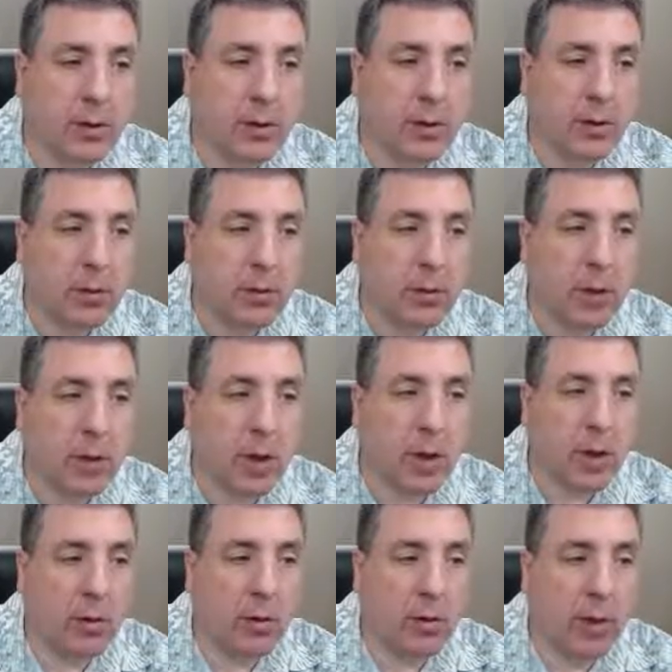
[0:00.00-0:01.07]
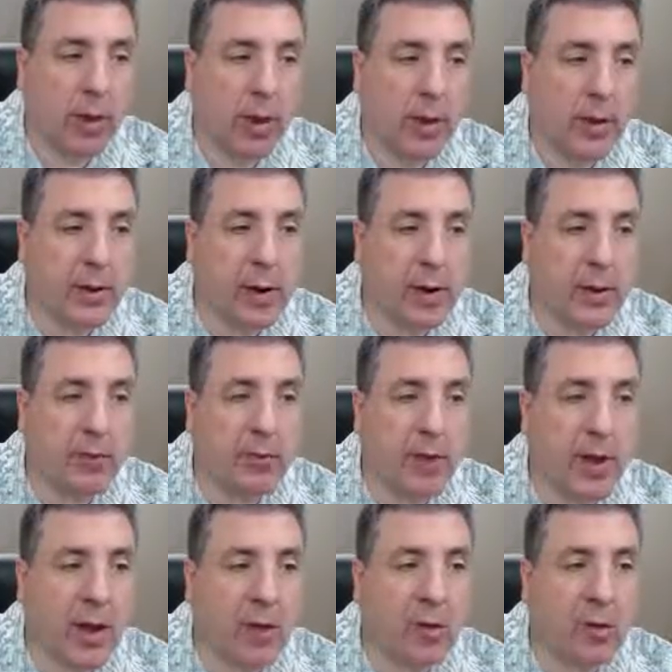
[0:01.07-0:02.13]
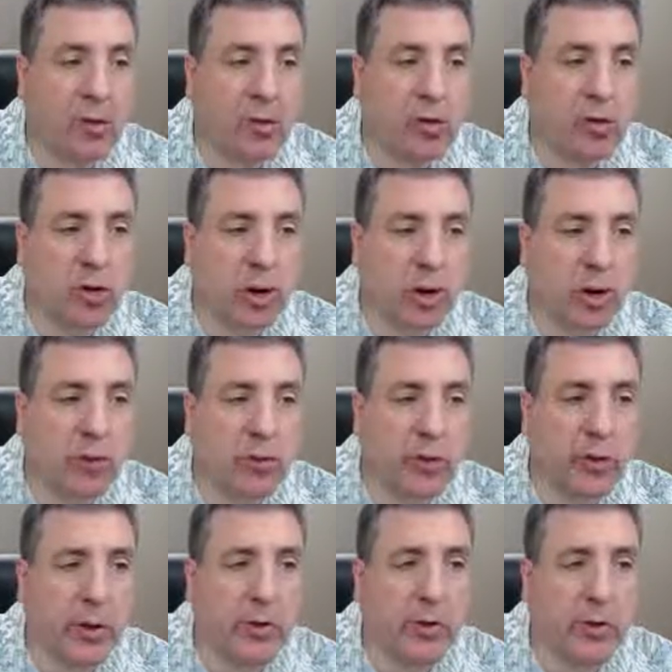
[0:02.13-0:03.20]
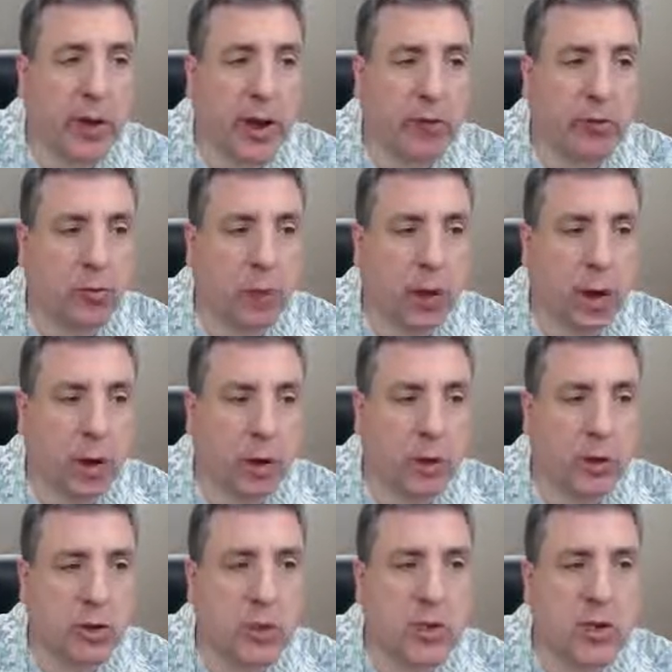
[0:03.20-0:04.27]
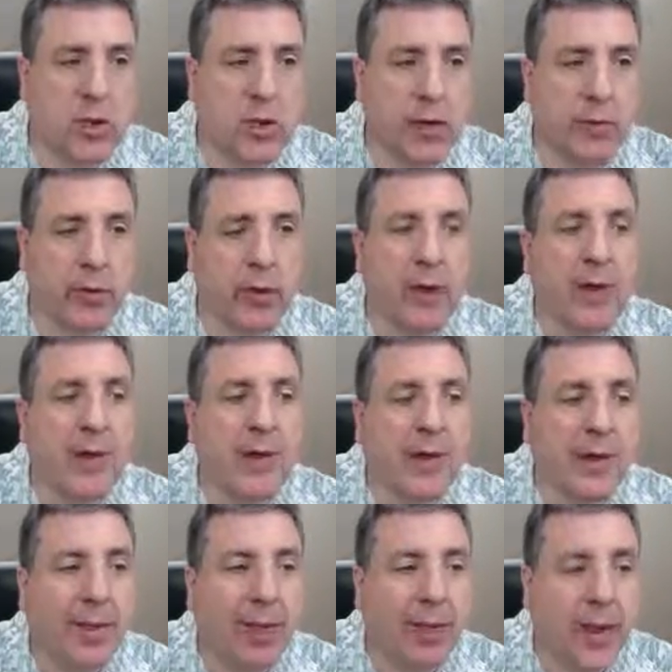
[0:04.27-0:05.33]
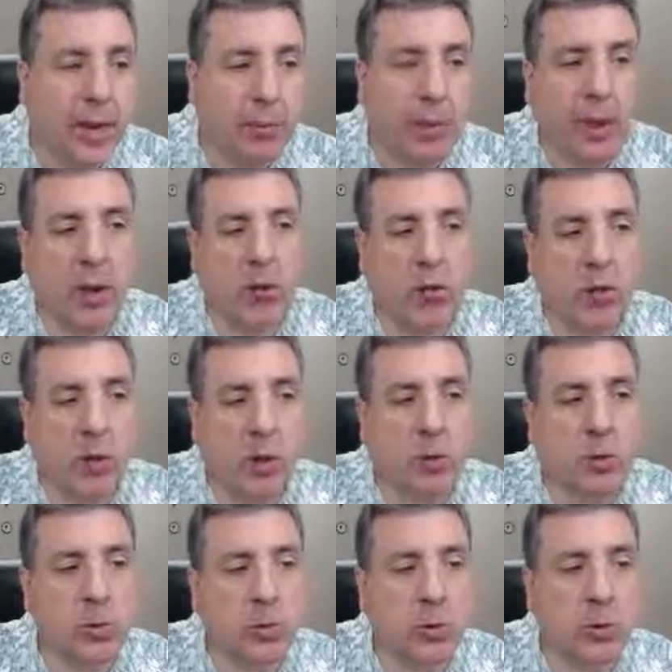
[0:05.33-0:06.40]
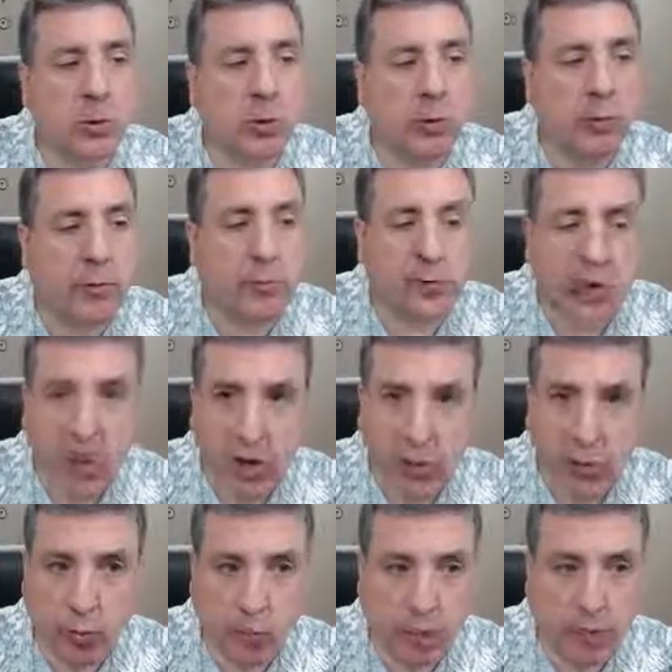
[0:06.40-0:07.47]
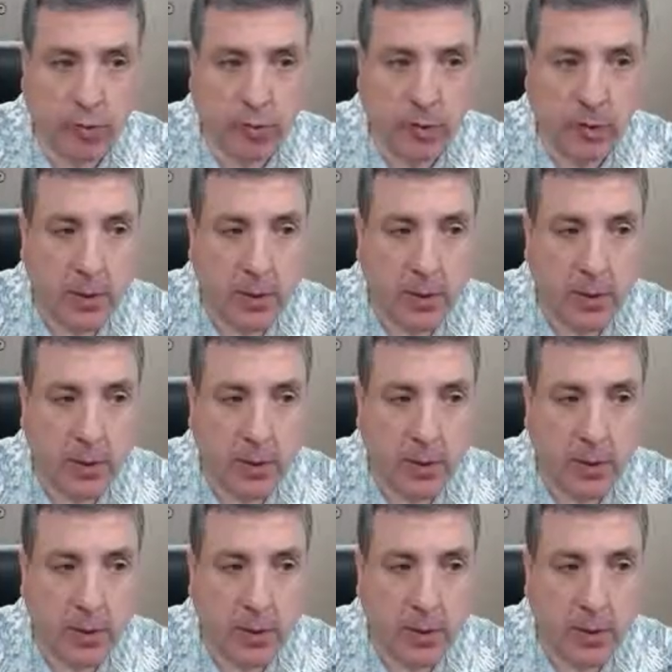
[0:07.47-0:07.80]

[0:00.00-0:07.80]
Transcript: Okay, so 8, 9, and 10 shares its costal cartilage with 7. That makes those false ribs.